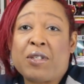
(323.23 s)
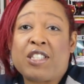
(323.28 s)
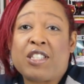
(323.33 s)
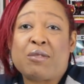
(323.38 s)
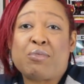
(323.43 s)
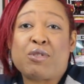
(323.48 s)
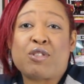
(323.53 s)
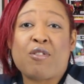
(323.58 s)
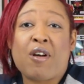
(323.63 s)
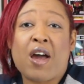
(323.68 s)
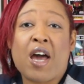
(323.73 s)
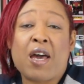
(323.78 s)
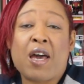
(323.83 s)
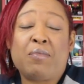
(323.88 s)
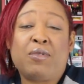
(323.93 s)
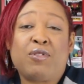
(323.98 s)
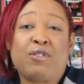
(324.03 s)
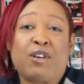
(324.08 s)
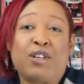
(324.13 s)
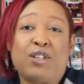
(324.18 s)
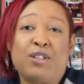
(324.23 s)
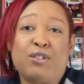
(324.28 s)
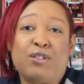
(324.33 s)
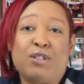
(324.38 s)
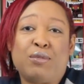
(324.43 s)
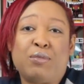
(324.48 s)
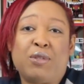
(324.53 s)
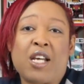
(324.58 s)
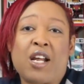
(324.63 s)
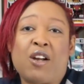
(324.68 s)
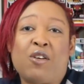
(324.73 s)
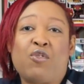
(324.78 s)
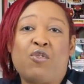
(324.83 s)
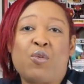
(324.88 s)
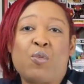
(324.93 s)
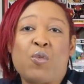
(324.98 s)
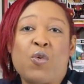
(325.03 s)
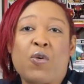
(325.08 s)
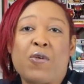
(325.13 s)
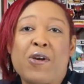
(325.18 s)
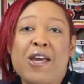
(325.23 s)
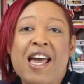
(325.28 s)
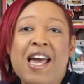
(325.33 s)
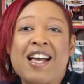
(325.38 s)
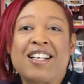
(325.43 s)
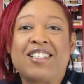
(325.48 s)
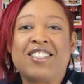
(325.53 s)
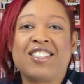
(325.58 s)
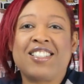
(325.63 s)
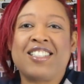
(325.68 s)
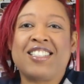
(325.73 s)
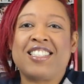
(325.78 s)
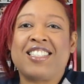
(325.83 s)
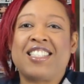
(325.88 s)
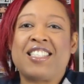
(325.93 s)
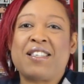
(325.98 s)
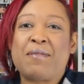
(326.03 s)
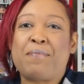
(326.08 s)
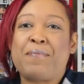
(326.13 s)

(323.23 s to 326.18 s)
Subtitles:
and subscribe to our YouTube channel for more reactions.